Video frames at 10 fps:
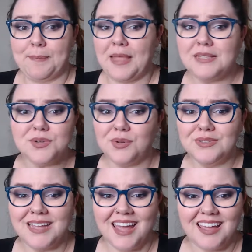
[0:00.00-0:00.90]
that's
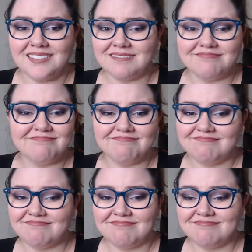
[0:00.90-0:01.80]
old Kate.
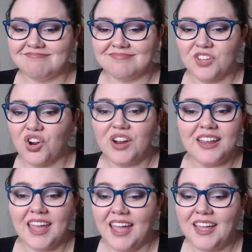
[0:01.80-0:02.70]
Current
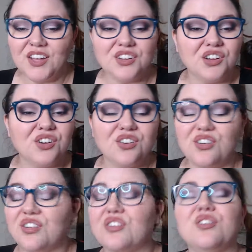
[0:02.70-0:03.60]
Kate
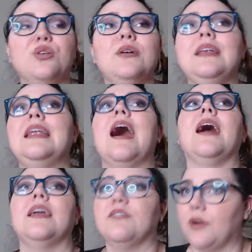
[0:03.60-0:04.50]
could
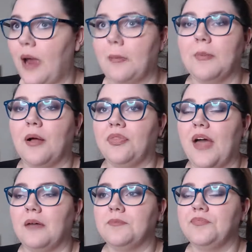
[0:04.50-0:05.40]
not give a crap about
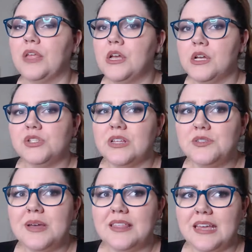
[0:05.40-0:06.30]
that. So that's
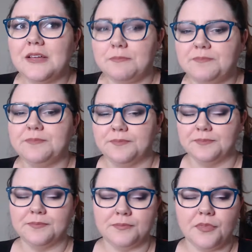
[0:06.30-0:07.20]
why I think
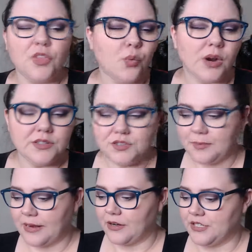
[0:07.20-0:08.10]
the words are
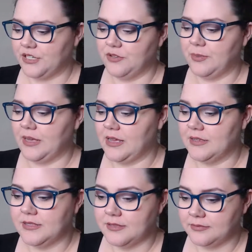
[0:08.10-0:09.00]
better too,
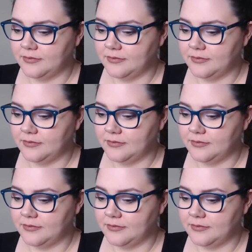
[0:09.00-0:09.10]
because